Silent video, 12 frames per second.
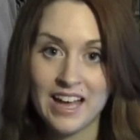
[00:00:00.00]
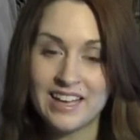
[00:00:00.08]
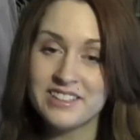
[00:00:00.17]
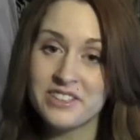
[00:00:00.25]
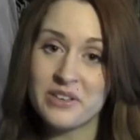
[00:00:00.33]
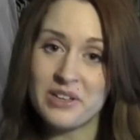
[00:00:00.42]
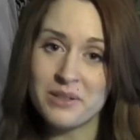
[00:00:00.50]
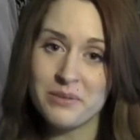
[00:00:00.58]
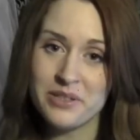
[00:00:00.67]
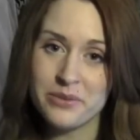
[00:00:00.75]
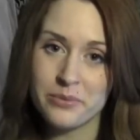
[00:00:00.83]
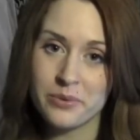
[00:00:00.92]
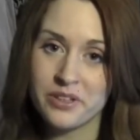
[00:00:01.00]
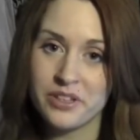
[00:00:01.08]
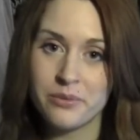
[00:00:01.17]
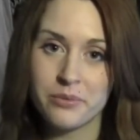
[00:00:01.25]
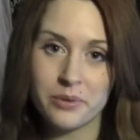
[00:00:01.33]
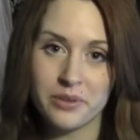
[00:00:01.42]
And the Ptolemies were
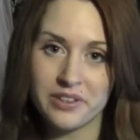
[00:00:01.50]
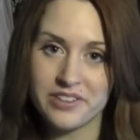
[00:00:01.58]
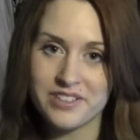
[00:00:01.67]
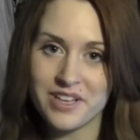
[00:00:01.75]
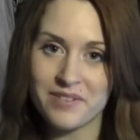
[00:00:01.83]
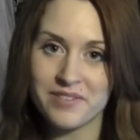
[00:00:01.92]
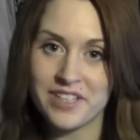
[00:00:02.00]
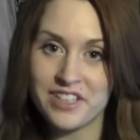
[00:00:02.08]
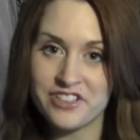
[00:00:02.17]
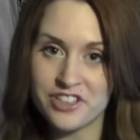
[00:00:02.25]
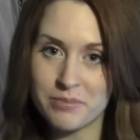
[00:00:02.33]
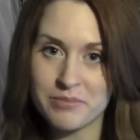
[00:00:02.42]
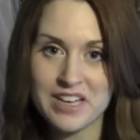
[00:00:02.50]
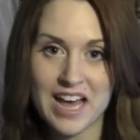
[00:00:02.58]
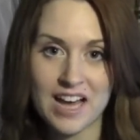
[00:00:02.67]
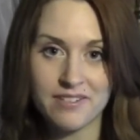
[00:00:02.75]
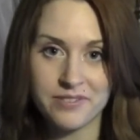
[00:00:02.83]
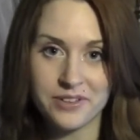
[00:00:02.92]
the rulers of Egypt
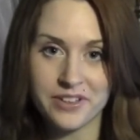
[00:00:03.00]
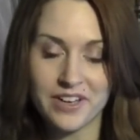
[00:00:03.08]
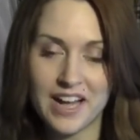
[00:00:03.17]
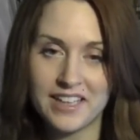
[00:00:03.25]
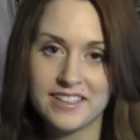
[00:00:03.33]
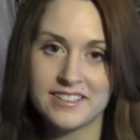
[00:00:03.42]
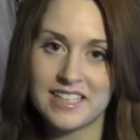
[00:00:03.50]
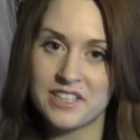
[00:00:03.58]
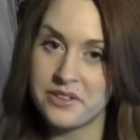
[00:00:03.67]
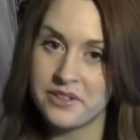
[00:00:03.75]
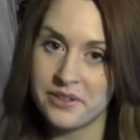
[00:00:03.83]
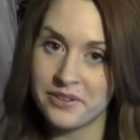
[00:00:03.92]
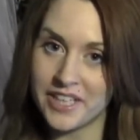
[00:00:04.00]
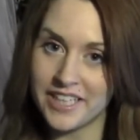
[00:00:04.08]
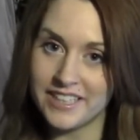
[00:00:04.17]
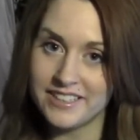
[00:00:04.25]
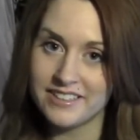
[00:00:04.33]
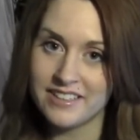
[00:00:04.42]
after Alexander the
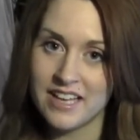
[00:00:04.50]
Great.